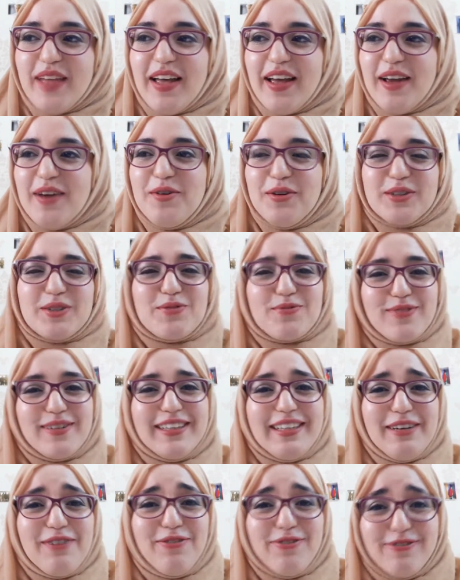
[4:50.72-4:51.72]
it was
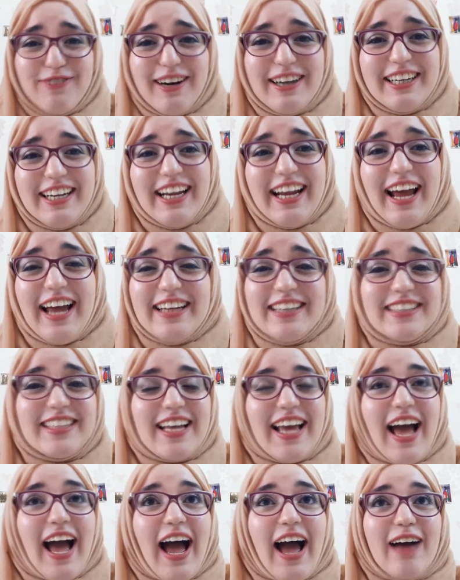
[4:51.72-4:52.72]
really funny, and
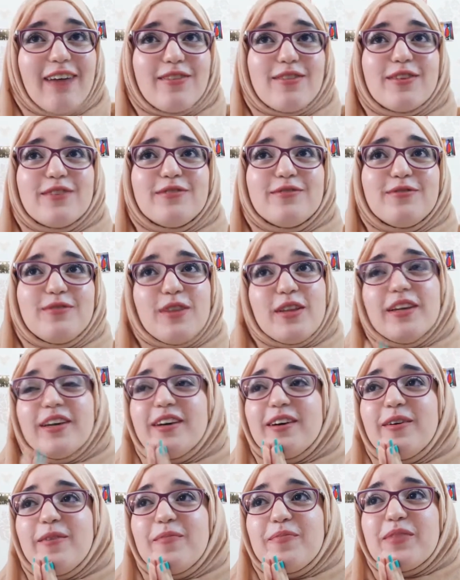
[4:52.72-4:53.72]

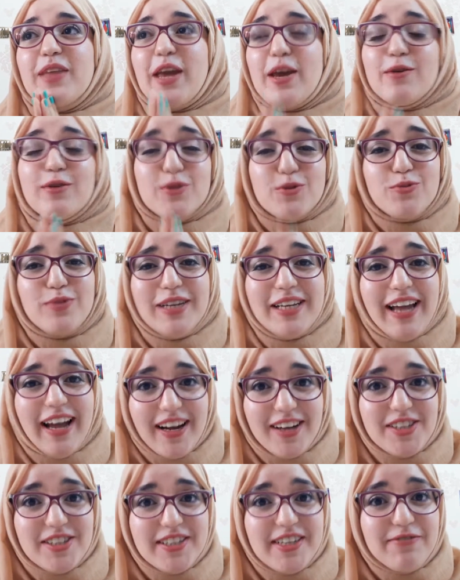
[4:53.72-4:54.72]
he was really
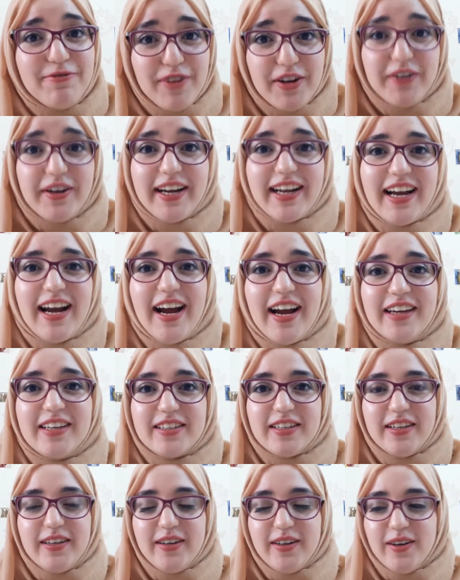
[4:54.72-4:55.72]
actually very kind.
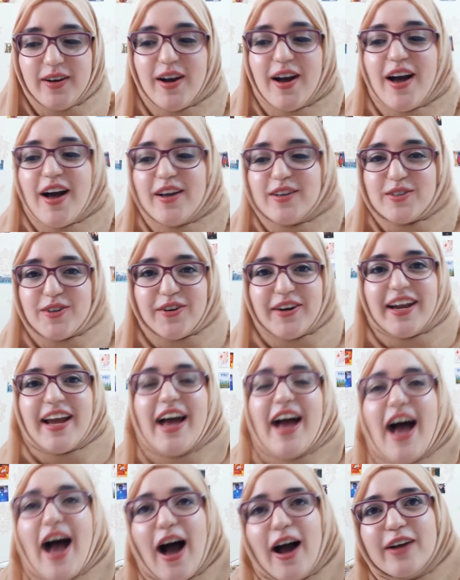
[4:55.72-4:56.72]
sorry,
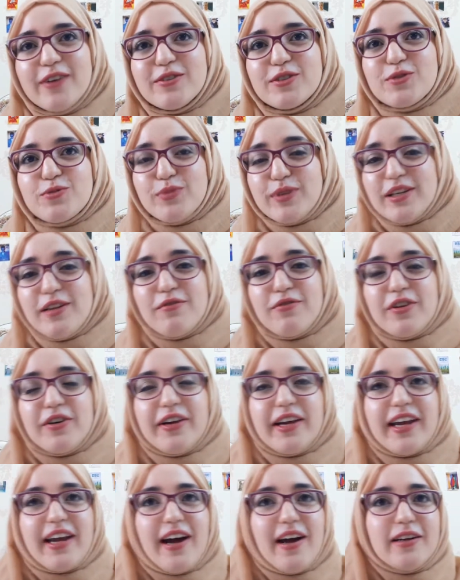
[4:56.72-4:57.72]
I was really
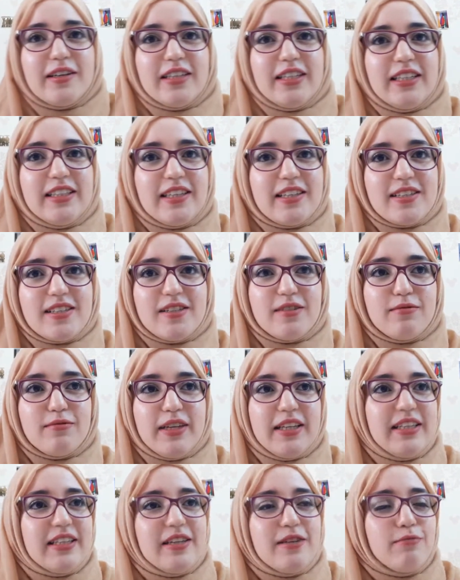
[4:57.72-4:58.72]
very kind. He
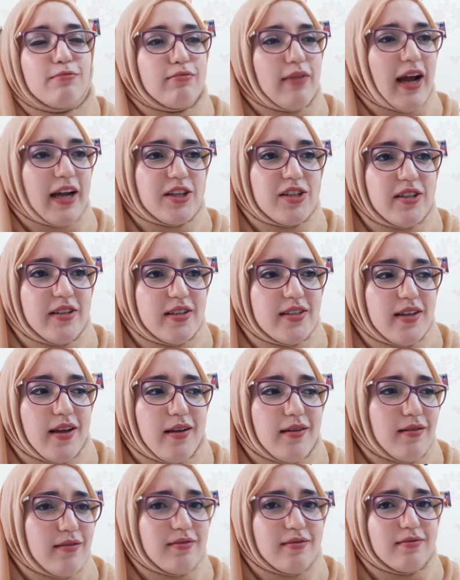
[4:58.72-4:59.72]
didn't actually
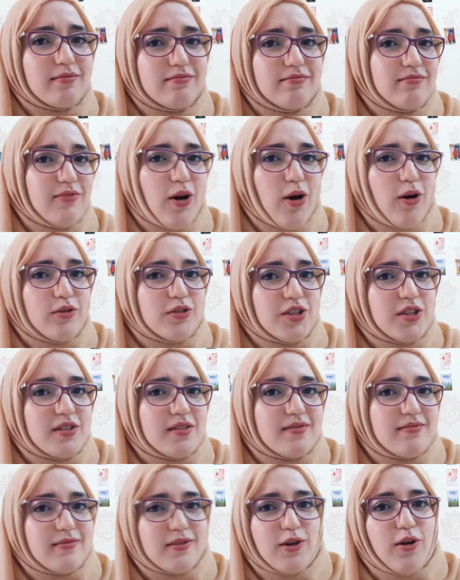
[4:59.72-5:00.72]
say, oh no, just
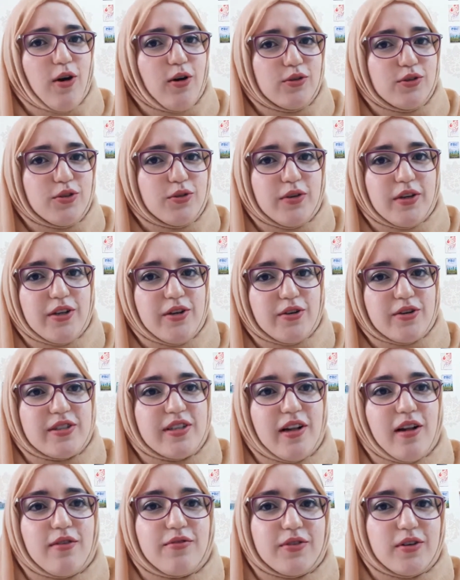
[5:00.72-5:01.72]
go do it
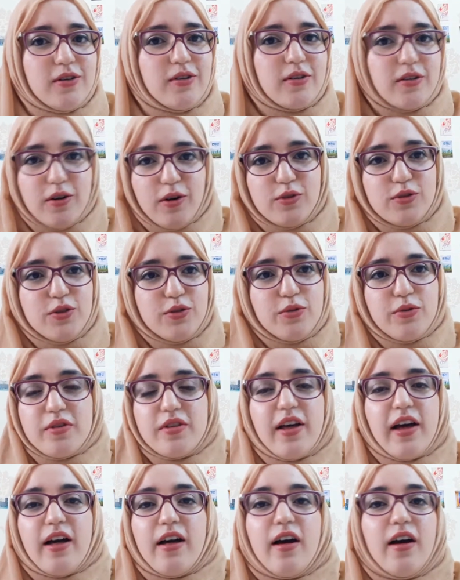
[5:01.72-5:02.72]
yourself or go do
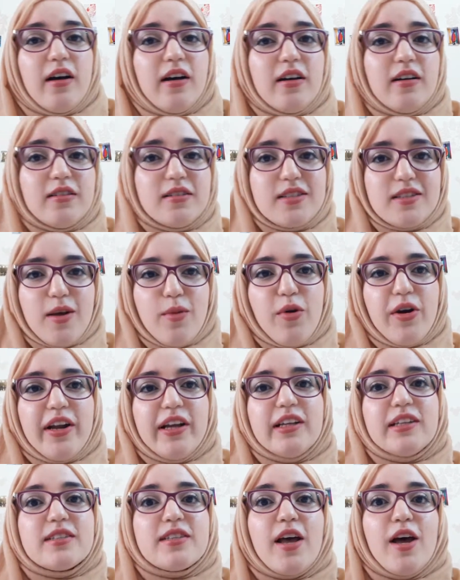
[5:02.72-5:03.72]
it someone
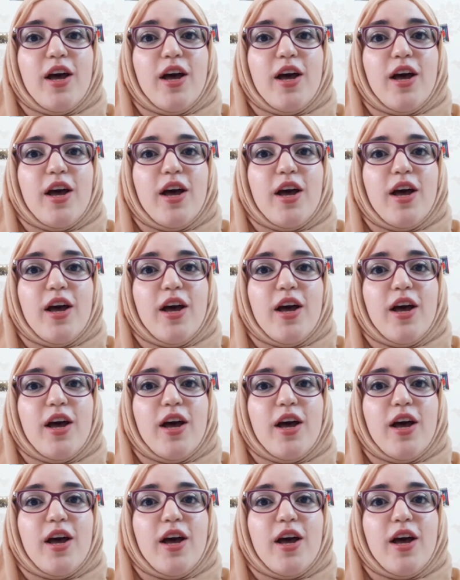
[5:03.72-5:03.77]
else.